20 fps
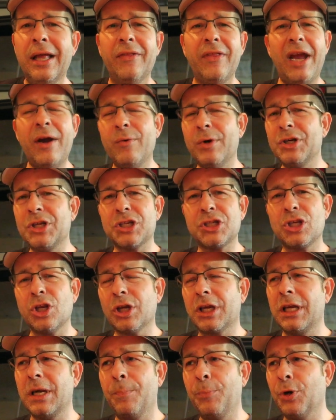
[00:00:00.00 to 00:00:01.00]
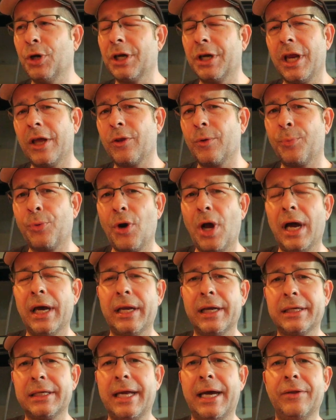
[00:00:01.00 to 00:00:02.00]
They were just looking to put another
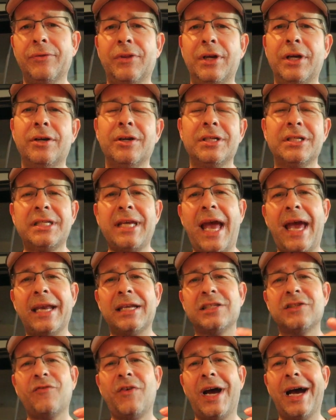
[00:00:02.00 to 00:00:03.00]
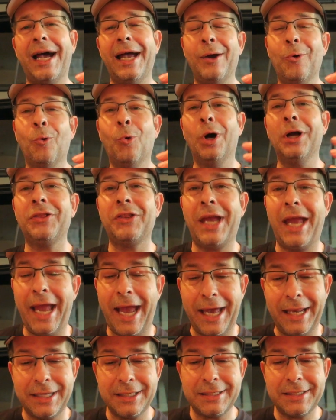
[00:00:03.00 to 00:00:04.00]
product out there to satisfy what they
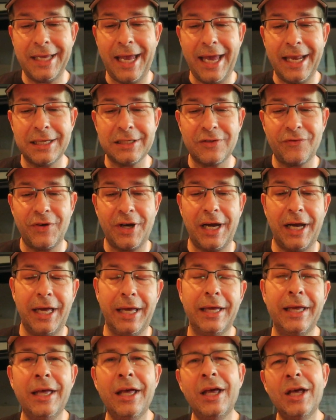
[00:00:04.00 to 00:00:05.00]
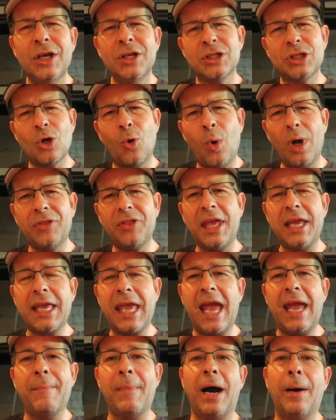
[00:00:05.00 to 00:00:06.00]
had to satisfy. So what they
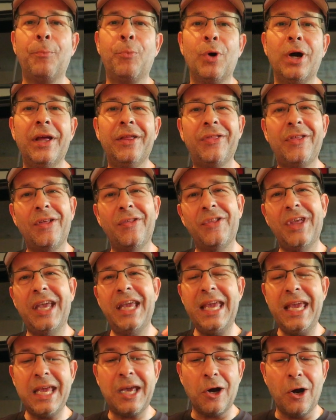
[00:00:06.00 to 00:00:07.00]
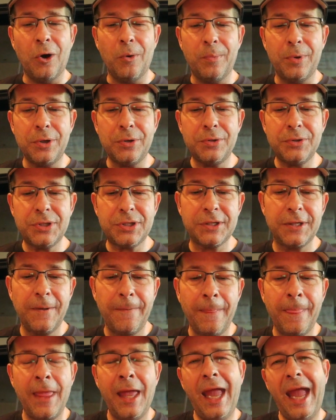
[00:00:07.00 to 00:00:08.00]
came up with, the EcoBoost,
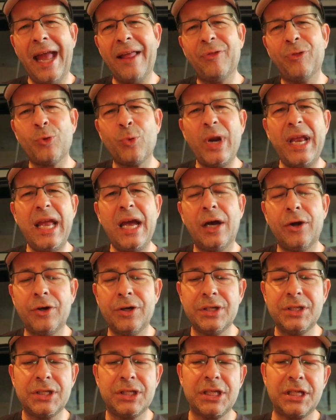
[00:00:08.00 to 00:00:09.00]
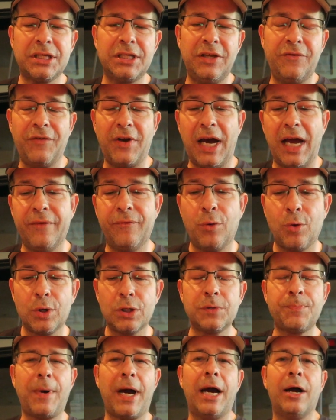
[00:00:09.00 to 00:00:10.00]
had 365
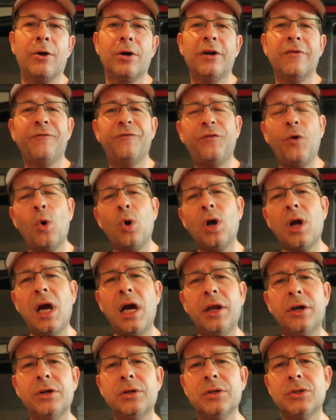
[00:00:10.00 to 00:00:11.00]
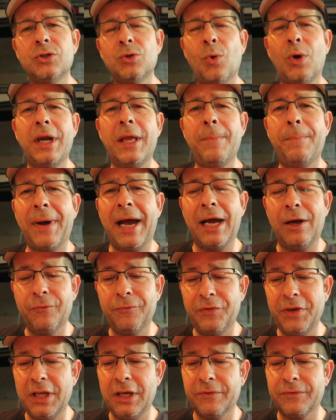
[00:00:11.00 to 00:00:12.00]
horsepower, 420
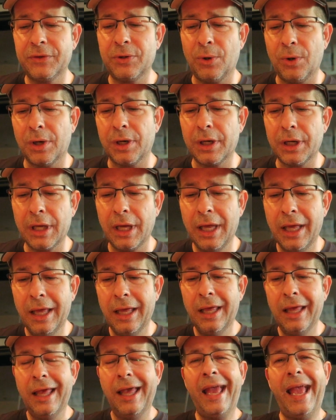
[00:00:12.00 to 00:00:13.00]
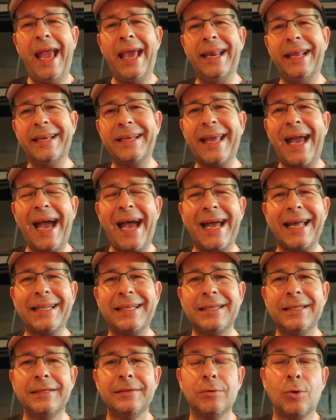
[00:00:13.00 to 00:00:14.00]
pound-feet of torque, and it got
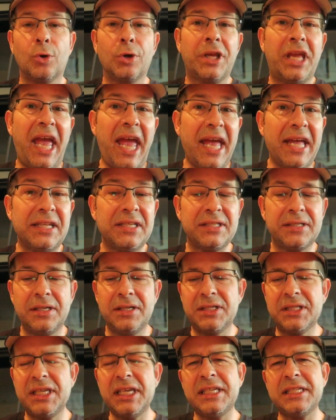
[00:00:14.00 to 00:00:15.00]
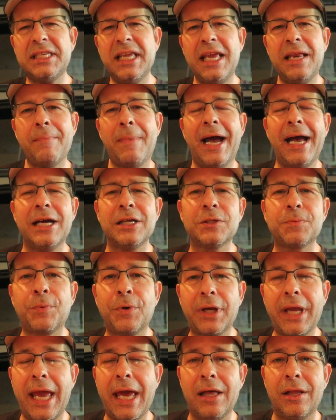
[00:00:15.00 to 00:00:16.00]
or gets 16 miles
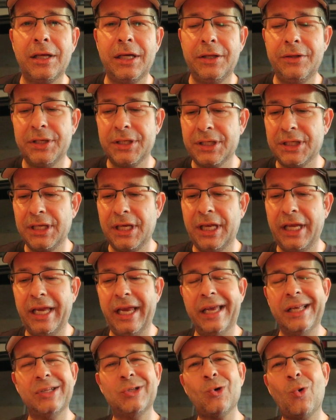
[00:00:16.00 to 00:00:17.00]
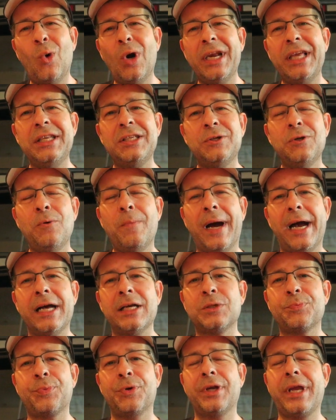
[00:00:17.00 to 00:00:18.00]
per gallon in the city and 22
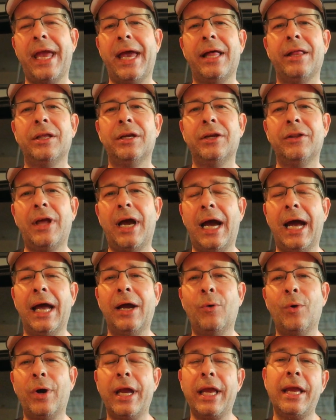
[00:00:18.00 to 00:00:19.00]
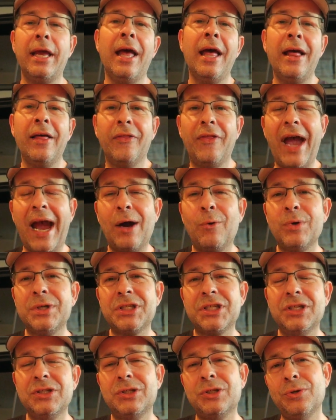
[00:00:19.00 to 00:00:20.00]
miles per gallon on the highway. That
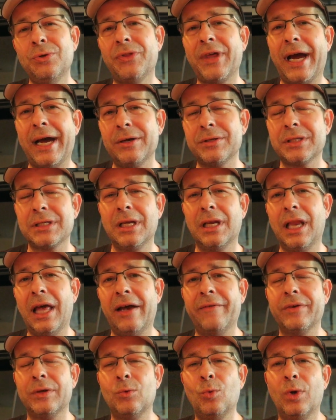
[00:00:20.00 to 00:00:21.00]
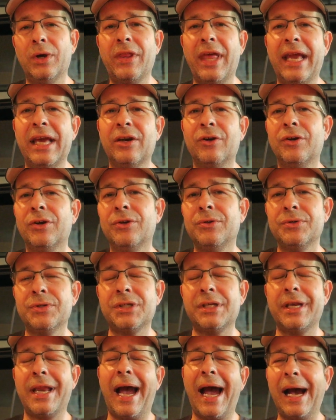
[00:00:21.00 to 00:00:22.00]
was in 2011 when they
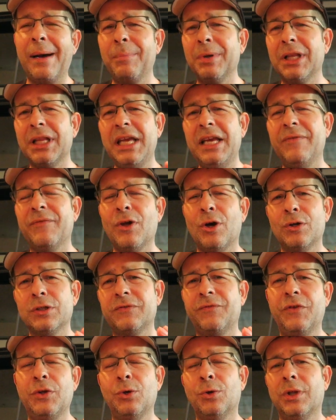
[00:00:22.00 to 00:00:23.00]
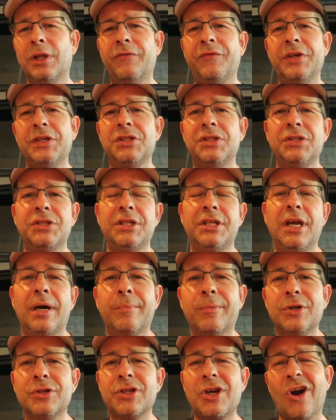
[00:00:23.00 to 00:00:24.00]
introduced it. I believe those fuel efficiency
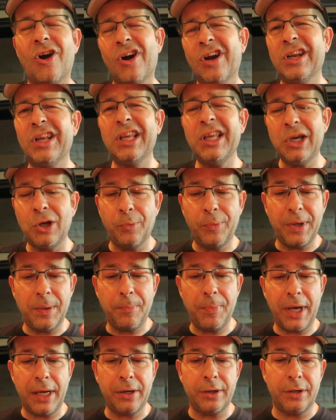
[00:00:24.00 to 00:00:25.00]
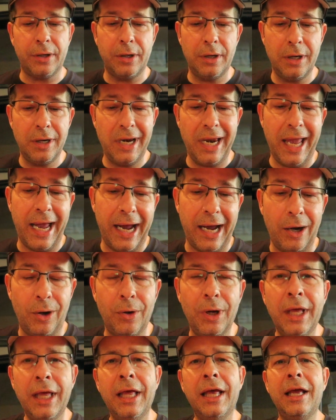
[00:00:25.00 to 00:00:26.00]
numbers are a little bit better now.